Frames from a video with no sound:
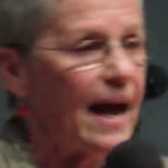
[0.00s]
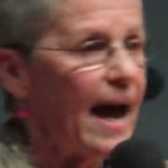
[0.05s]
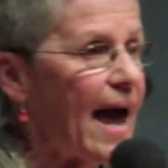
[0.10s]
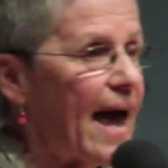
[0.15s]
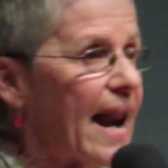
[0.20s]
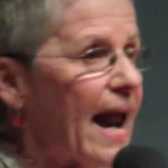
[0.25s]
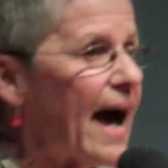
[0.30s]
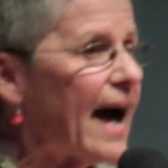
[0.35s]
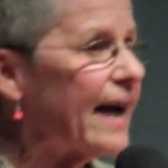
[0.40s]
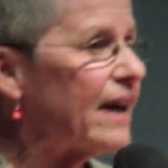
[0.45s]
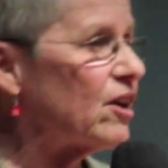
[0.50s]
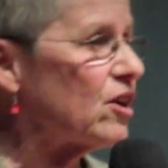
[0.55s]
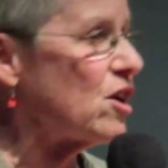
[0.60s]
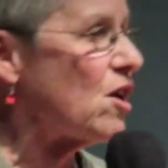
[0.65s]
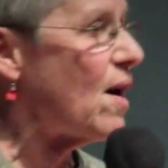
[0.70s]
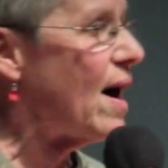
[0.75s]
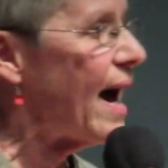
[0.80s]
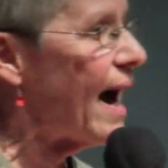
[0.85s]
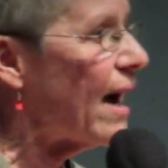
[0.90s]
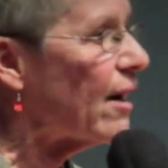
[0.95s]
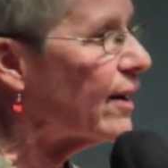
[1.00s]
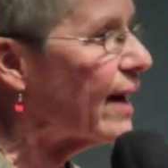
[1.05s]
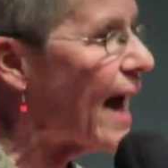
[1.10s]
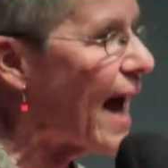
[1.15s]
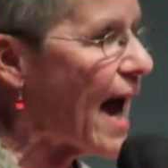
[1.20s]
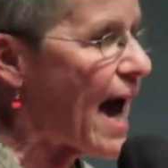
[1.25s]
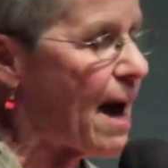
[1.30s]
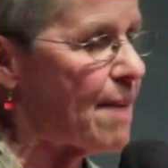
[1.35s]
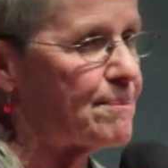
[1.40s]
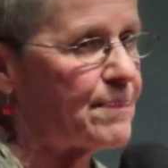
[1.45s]
And I don't know how it
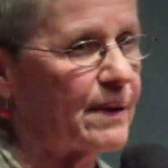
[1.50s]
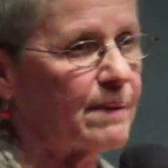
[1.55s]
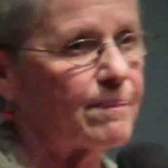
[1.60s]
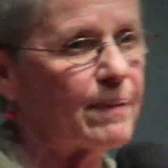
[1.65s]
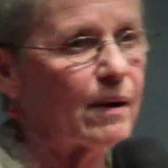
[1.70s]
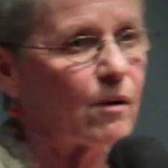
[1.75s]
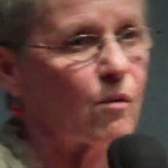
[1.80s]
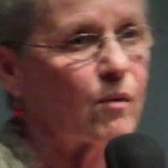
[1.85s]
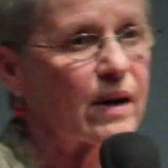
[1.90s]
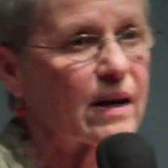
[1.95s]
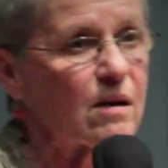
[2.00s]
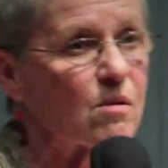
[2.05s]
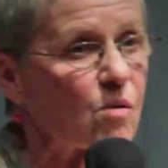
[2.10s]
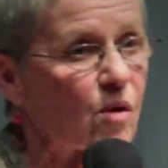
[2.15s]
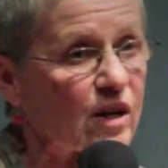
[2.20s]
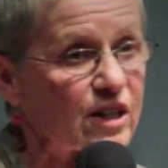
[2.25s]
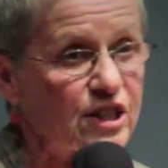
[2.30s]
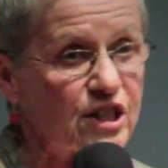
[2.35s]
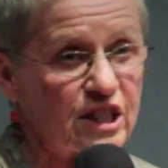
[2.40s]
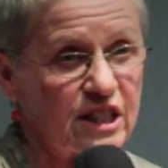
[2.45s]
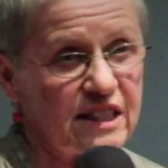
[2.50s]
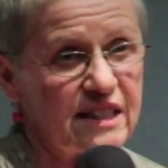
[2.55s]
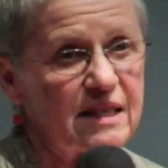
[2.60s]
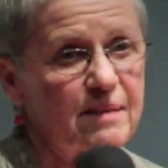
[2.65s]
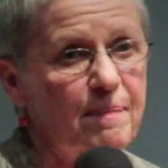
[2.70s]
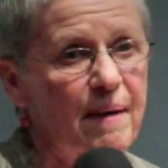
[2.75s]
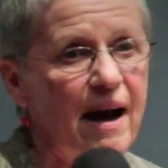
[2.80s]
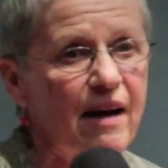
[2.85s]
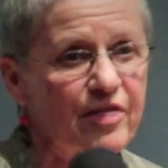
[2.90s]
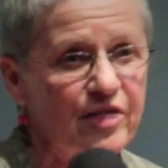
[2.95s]
happened, but we were just
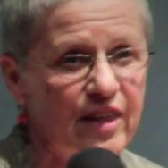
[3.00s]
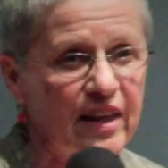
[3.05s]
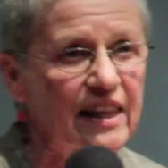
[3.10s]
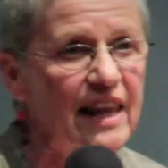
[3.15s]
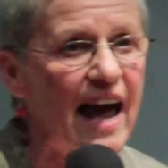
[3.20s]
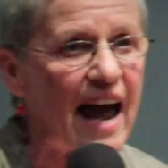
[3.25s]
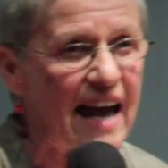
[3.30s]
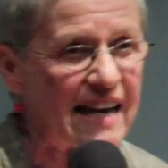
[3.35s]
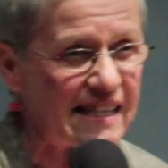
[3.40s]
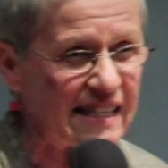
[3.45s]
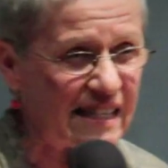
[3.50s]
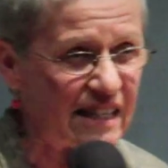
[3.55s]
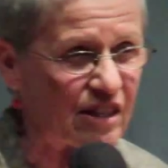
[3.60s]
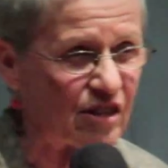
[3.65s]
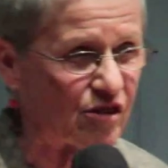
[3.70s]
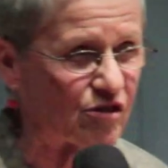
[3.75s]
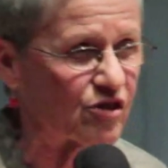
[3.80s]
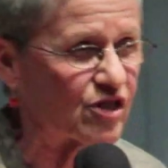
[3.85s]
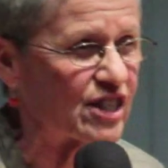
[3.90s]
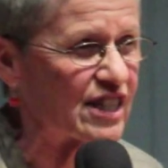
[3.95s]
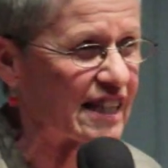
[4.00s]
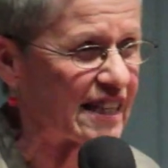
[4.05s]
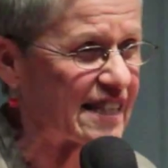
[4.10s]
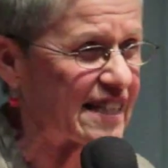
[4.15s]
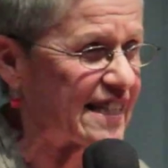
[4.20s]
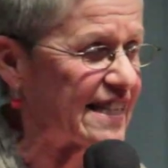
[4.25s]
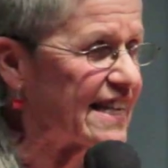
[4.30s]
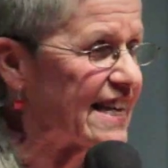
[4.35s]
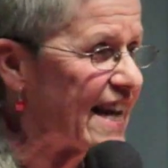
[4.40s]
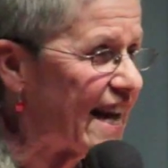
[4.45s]
about the last of those
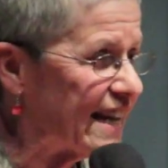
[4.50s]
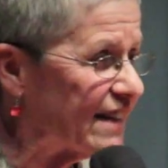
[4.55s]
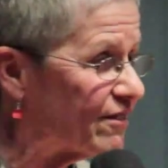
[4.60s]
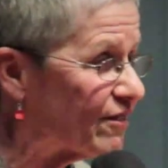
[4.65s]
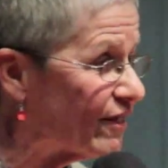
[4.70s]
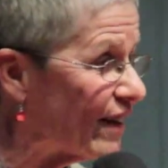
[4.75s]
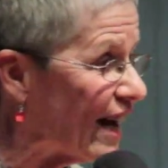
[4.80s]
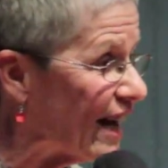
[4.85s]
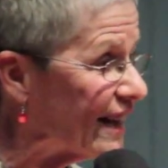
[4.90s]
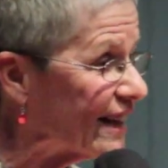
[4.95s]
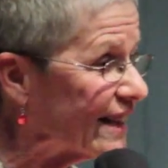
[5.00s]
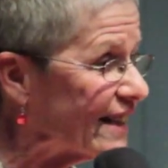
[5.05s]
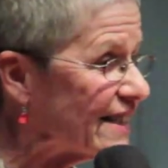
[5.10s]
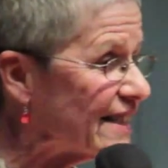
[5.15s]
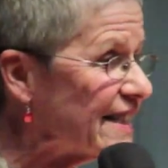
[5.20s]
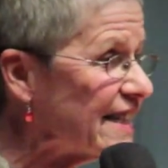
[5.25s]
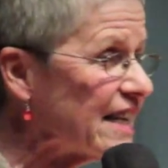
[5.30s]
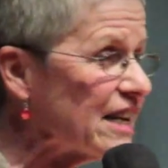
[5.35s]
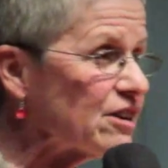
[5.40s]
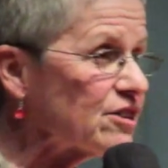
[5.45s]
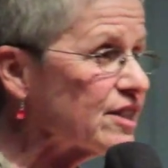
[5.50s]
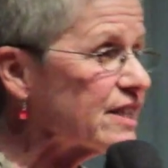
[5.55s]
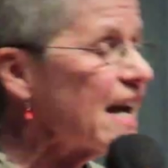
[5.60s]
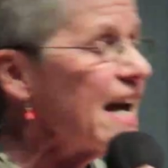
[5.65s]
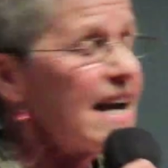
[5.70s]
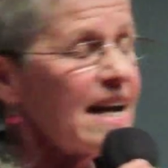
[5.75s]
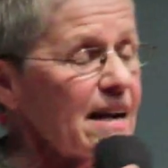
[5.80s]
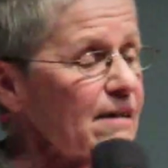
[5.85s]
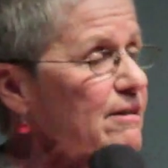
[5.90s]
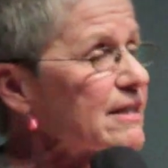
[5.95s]
68 volunteers.
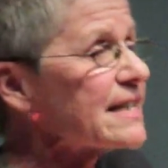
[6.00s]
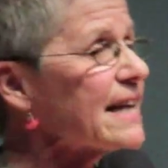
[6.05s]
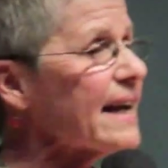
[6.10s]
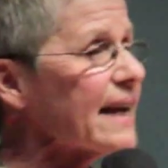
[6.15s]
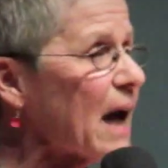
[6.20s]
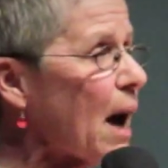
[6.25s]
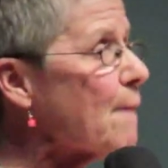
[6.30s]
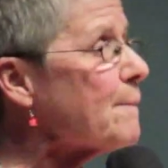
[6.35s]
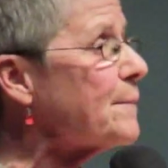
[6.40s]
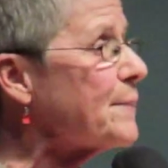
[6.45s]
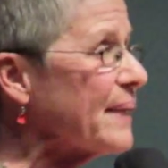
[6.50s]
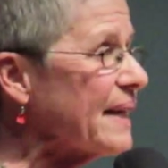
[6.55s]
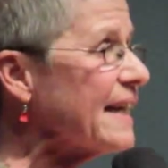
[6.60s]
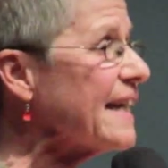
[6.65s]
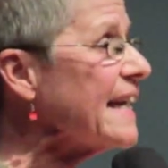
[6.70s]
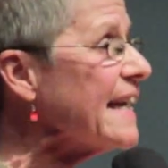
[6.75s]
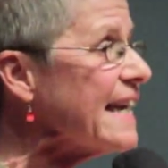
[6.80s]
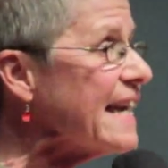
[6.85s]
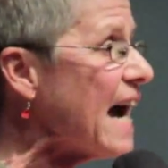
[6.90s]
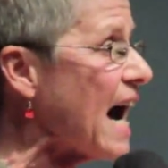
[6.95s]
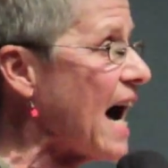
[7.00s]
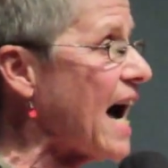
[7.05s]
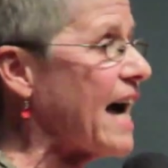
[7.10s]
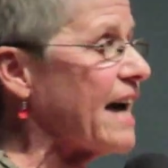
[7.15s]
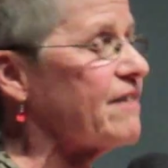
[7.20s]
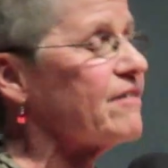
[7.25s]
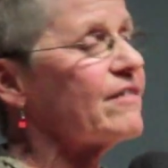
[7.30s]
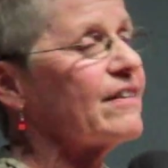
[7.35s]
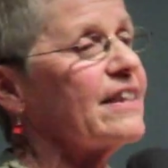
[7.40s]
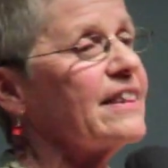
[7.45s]
It was like a
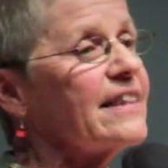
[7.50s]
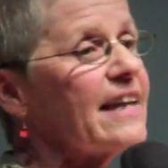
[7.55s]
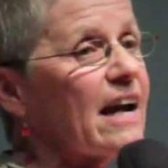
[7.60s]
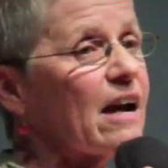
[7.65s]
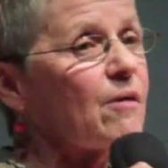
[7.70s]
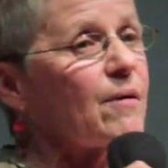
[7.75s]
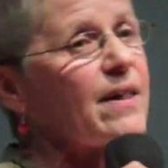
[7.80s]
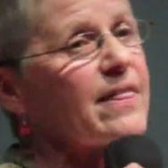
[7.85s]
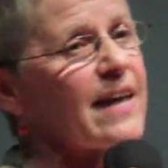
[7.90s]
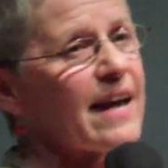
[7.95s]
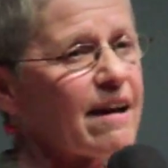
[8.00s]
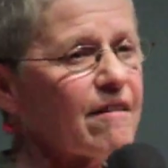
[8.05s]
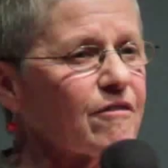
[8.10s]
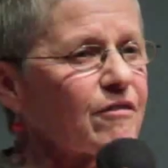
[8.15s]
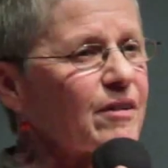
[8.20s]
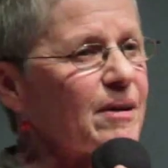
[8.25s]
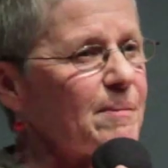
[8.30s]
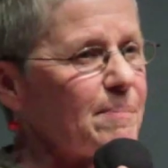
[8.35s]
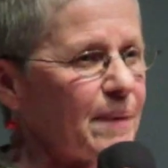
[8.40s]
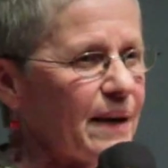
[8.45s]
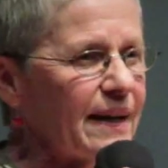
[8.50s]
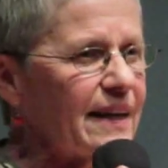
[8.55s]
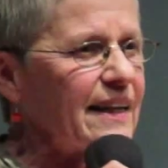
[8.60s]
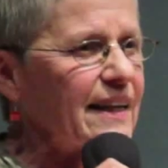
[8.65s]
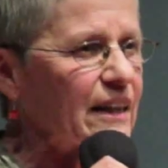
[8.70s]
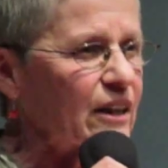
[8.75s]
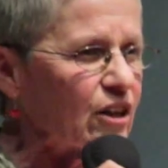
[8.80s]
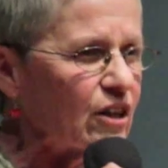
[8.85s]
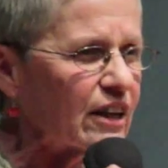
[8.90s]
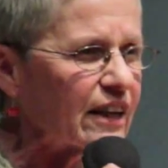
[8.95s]
beehive in there with everybody
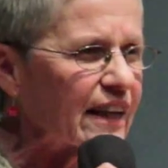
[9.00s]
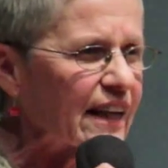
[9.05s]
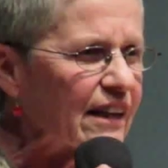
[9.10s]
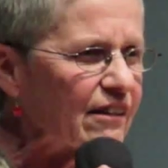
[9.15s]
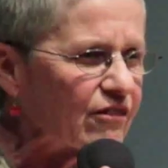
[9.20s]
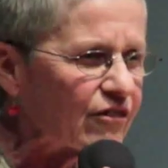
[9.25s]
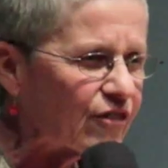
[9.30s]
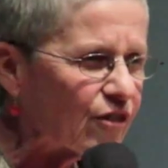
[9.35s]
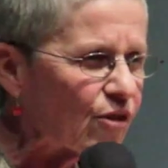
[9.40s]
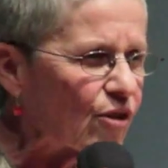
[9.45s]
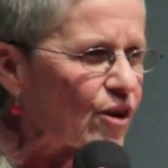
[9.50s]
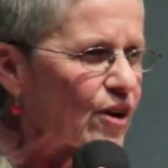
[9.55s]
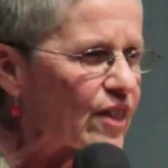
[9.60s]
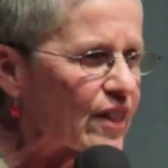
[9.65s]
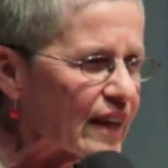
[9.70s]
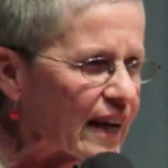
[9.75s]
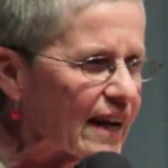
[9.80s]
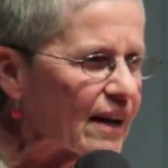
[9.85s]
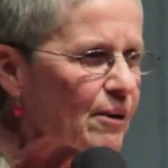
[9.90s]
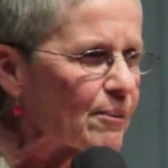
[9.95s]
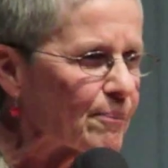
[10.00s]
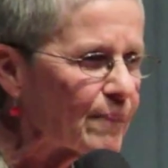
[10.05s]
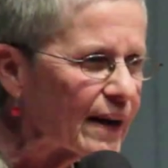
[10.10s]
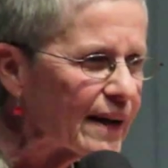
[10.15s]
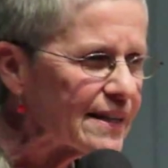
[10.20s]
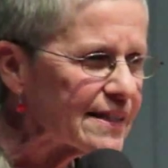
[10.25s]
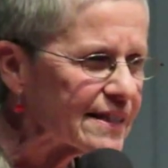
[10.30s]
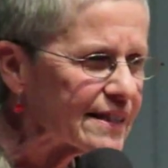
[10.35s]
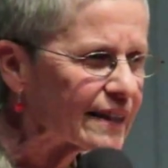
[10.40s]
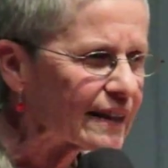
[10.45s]
looking for their
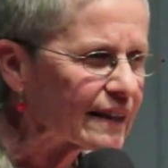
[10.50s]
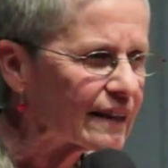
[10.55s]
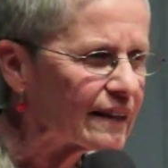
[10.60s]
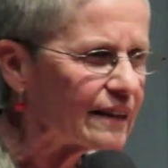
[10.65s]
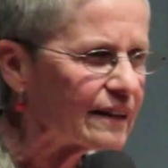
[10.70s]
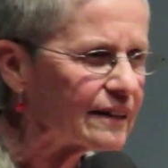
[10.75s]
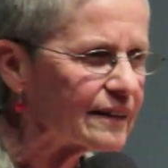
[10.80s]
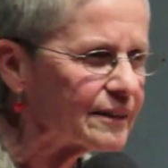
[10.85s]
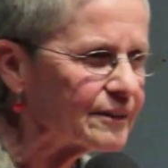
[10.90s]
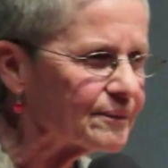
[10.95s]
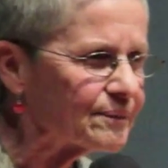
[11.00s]
bicycle.